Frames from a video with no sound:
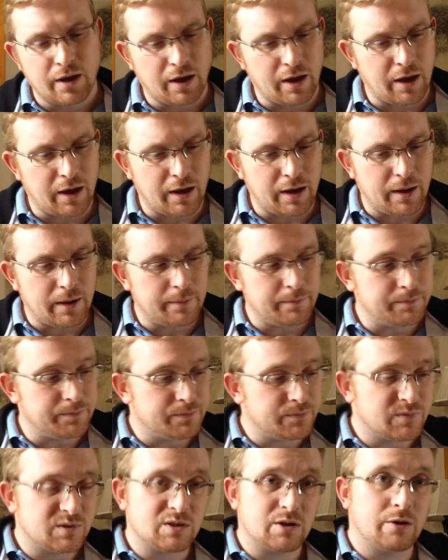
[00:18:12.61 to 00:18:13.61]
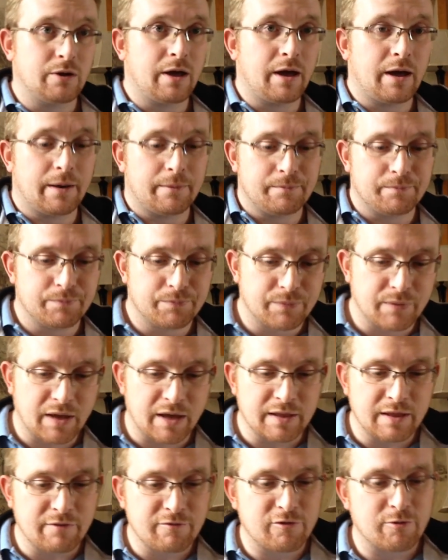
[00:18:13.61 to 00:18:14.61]
So yeah.
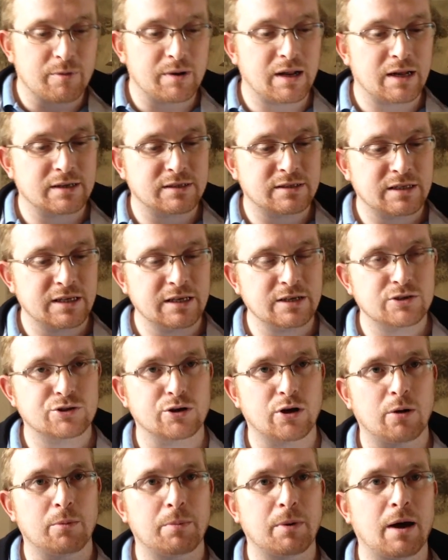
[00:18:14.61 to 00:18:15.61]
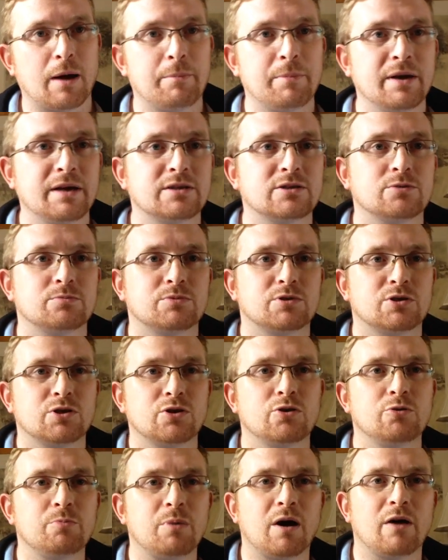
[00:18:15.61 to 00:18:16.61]
And then from an antique shop, I picked up
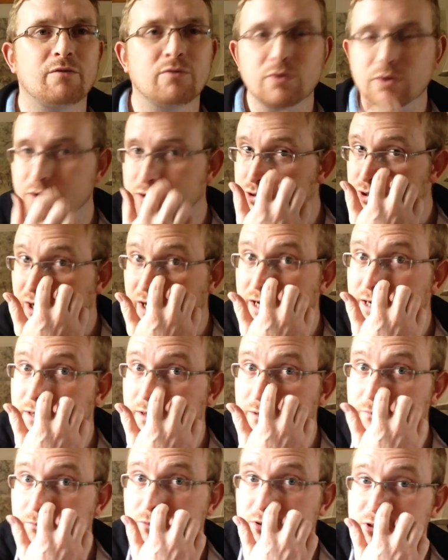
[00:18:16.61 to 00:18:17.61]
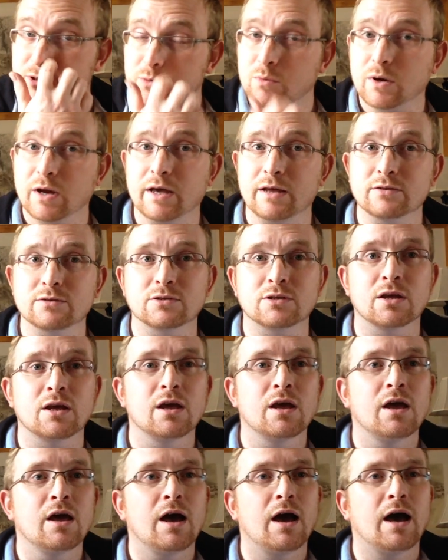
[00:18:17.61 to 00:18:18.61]
2, but I've already traded them with someone else,
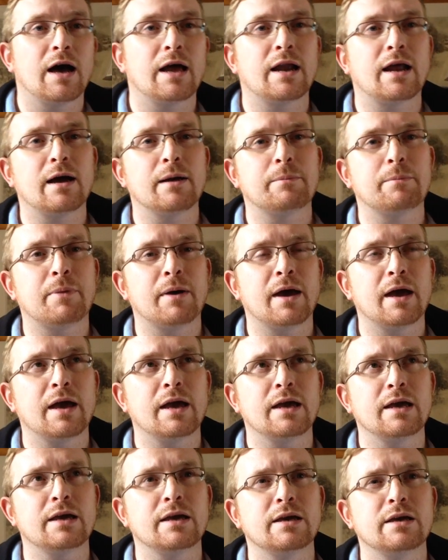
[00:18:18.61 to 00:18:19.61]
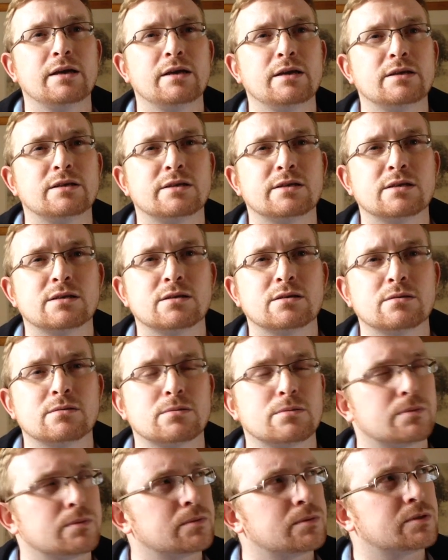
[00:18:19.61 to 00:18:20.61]
and I paid
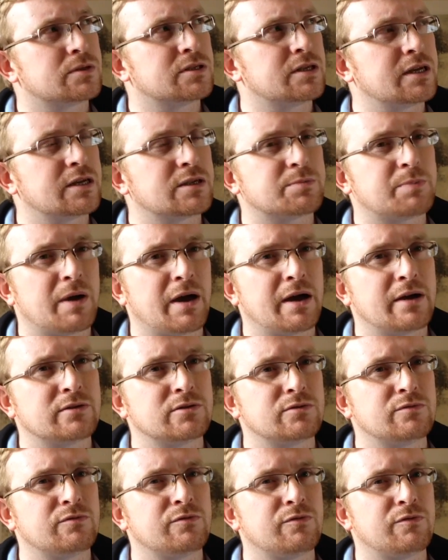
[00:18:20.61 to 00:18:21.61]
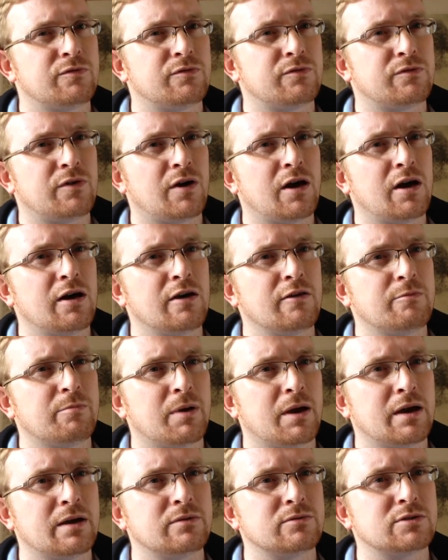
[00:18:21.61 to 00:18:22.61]
£6 and
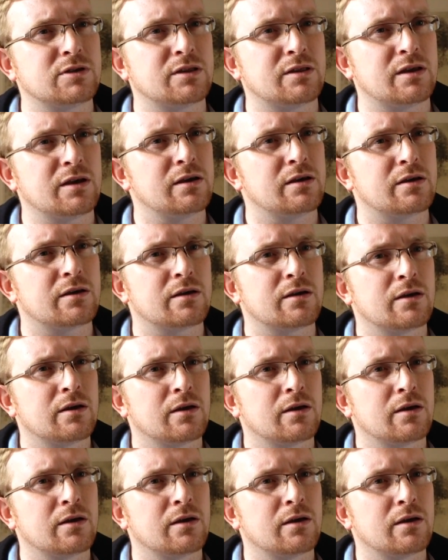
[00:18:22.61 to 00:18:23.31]
£5, I think.